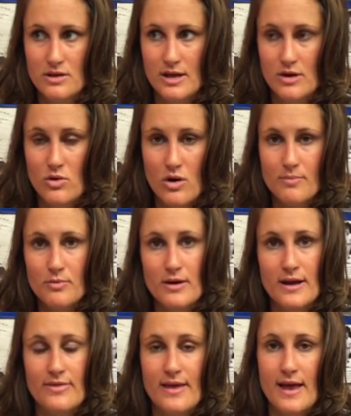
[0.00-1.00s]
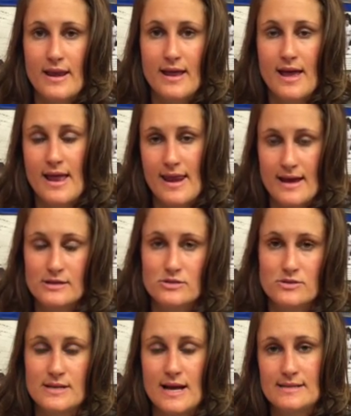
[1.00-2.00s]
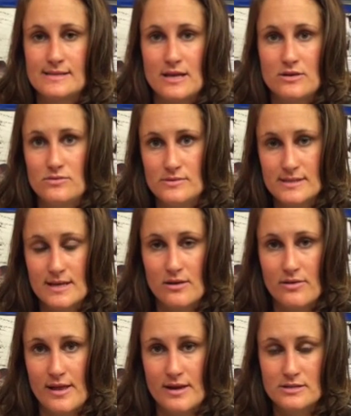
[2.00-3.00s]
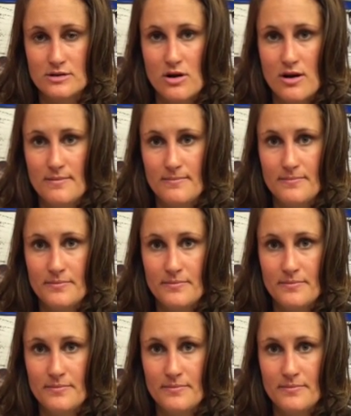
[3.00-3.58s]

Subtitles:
incorporate that and exercise that new skill that is taught.